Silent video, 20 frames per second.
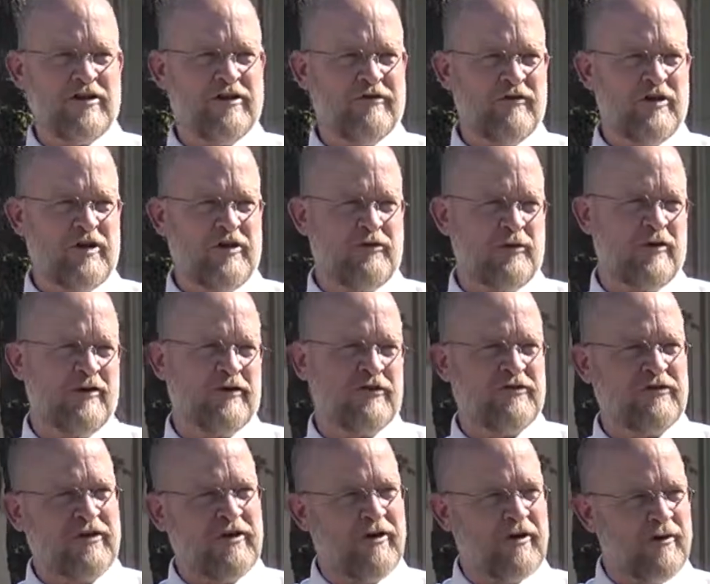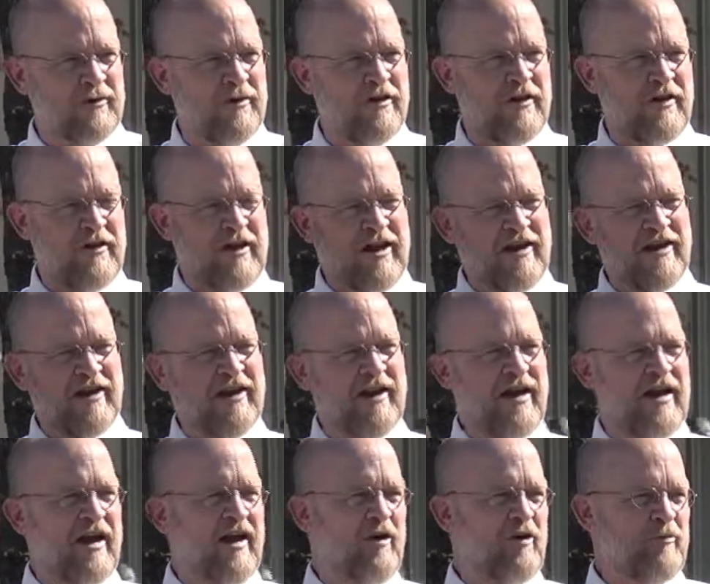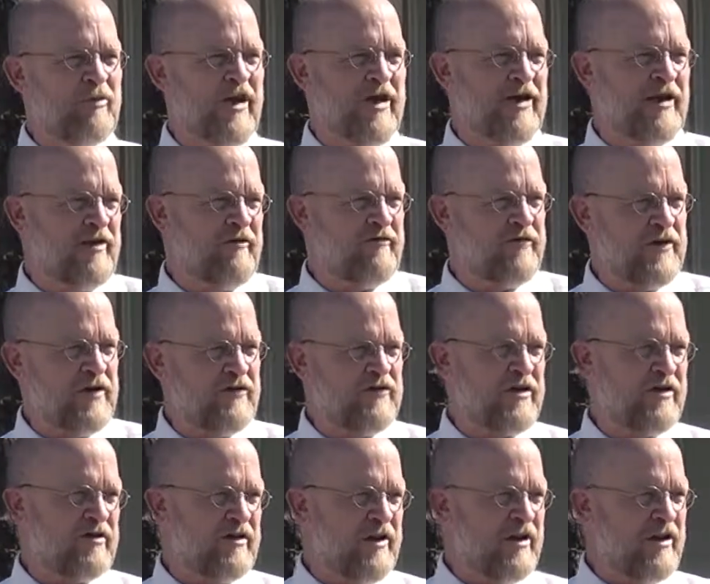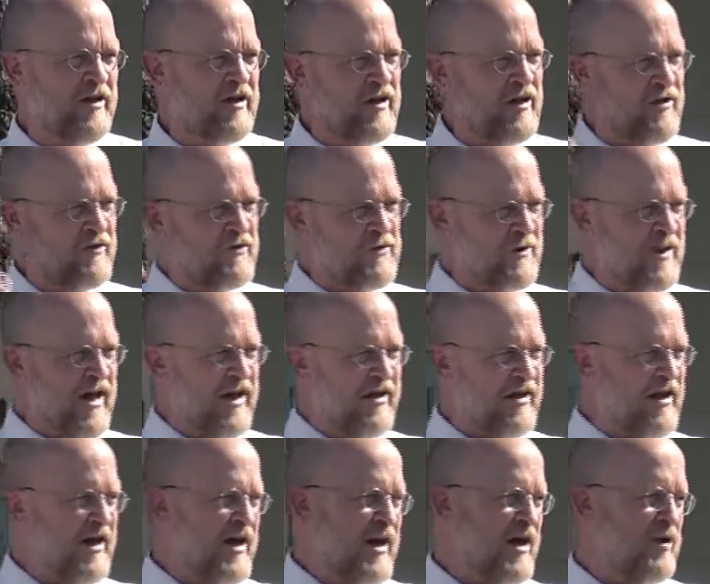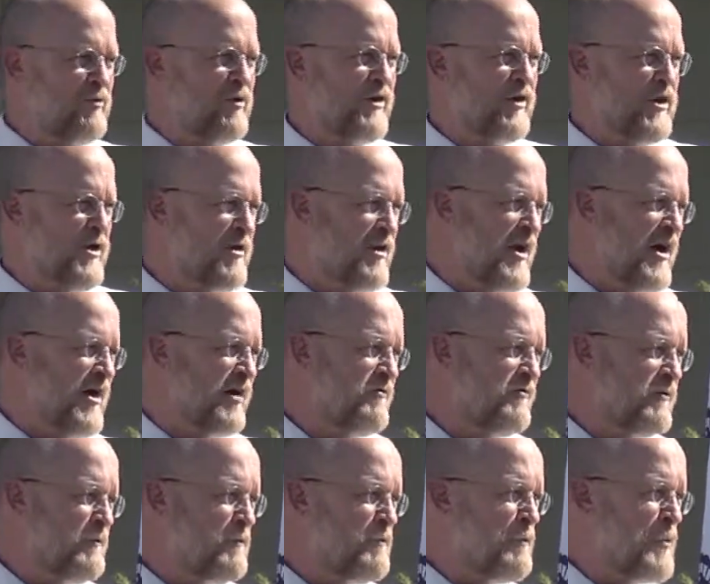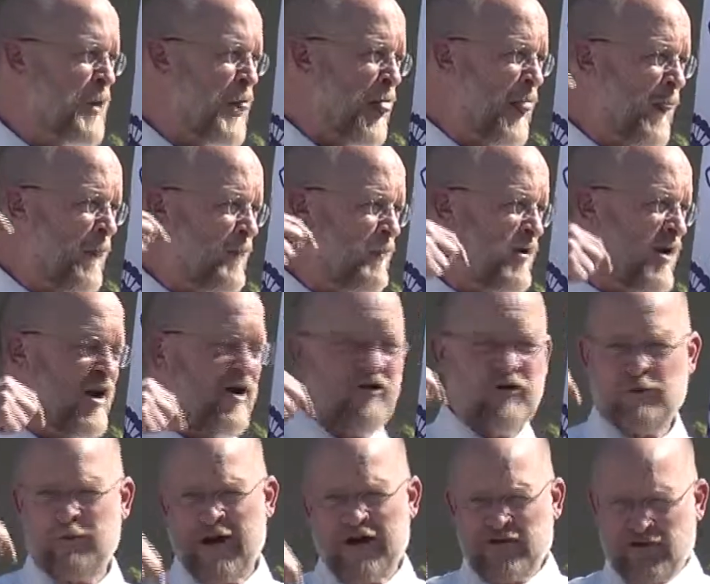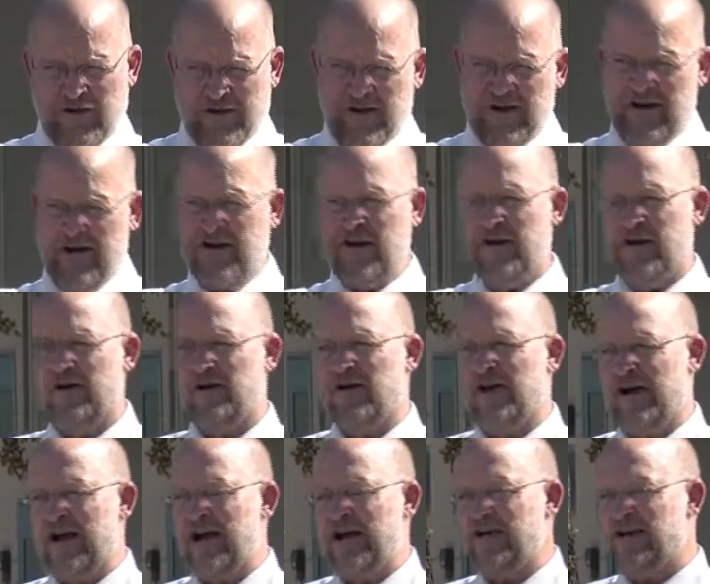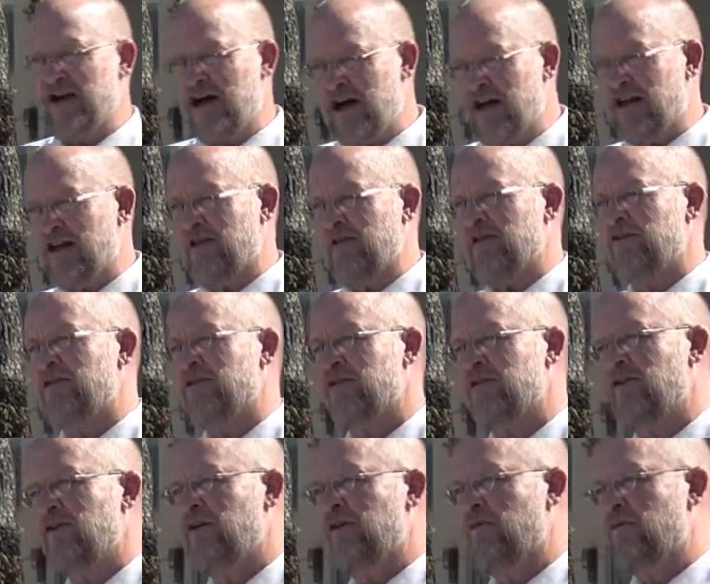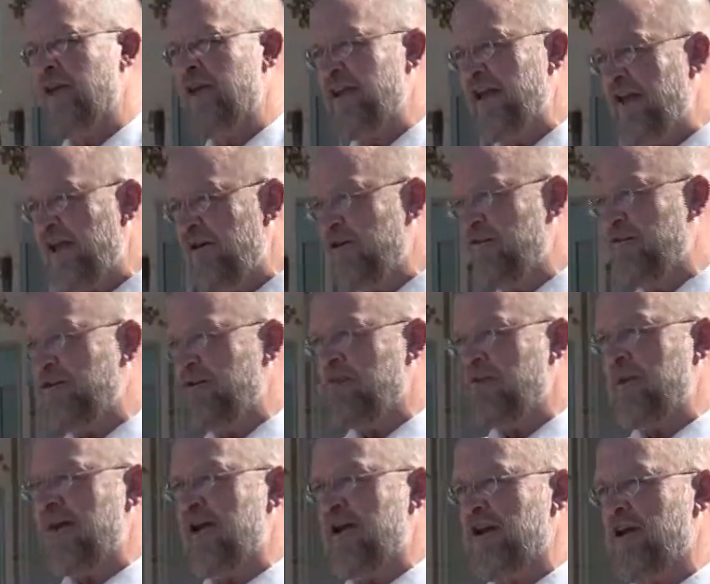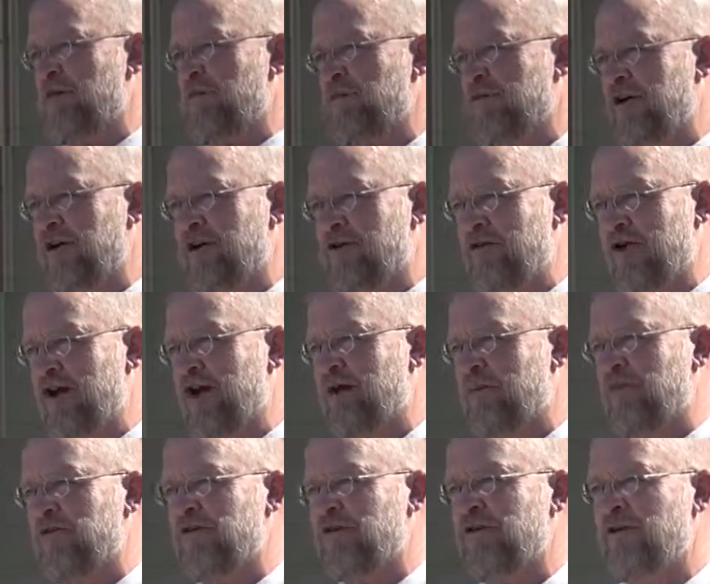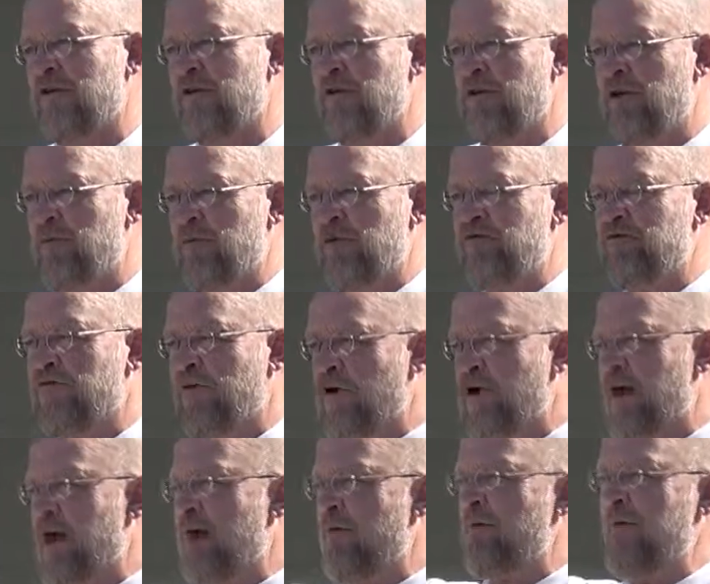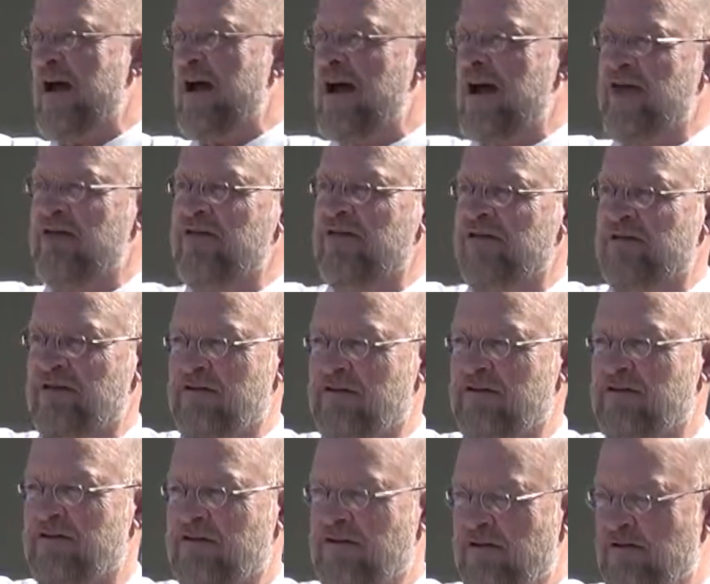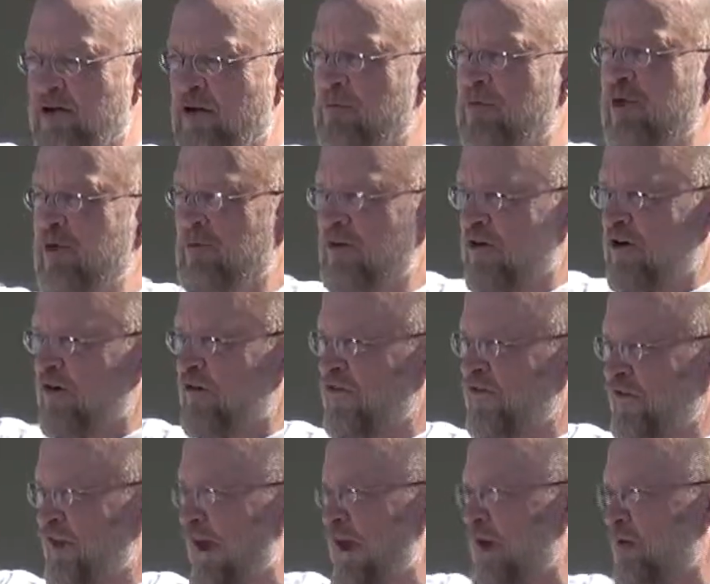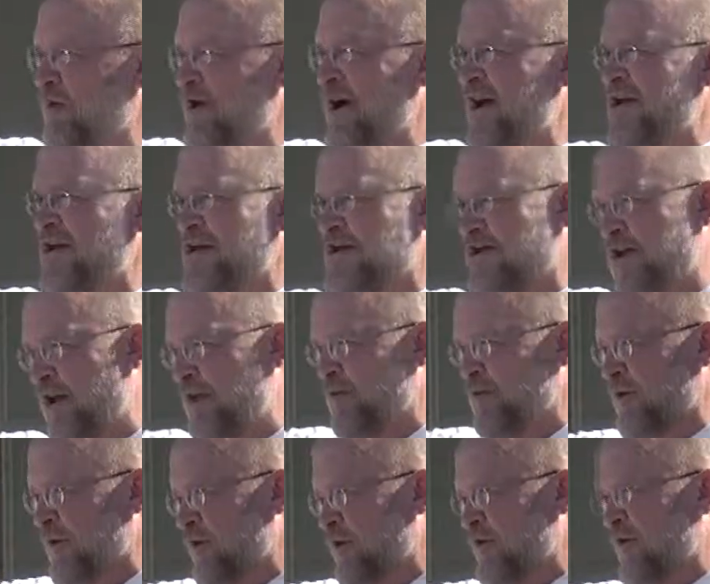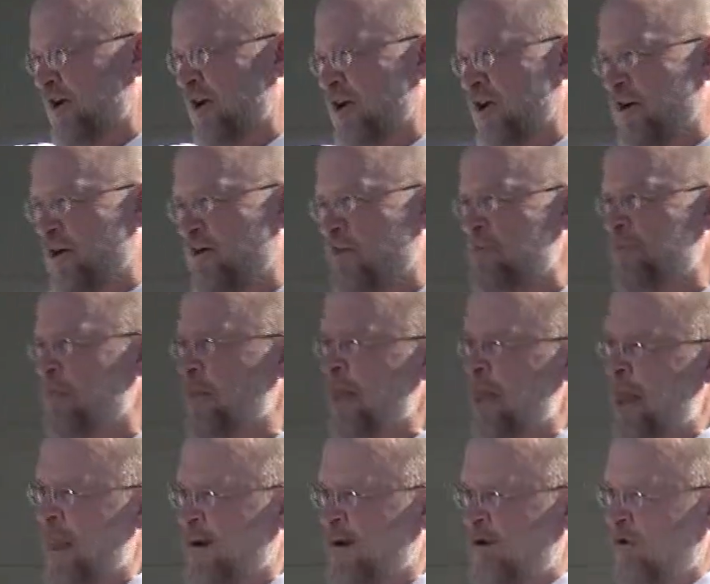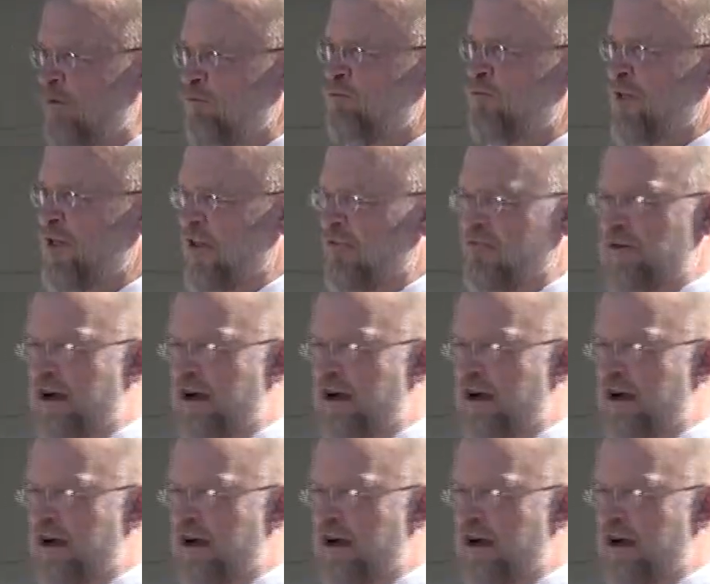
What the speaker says: individuals so they can get help they need physically so they can get on with their life. And especially here at college, we need to expand our programs. Before I met the people who are standing behind the table over here, the